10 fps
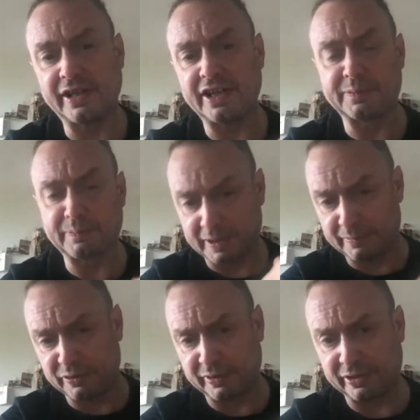is split
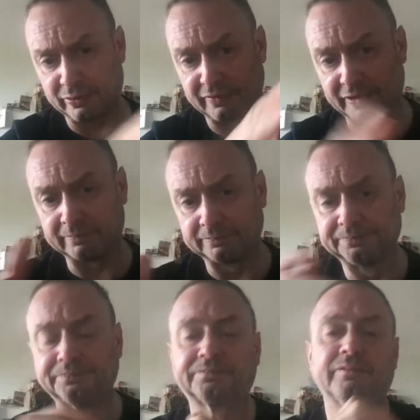between all of them,
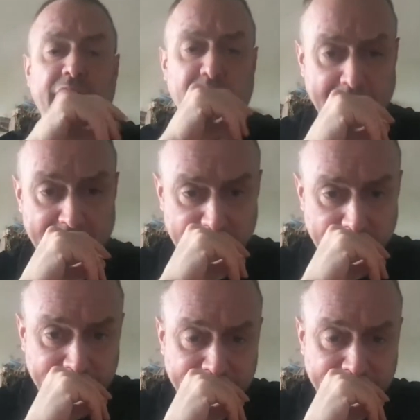which means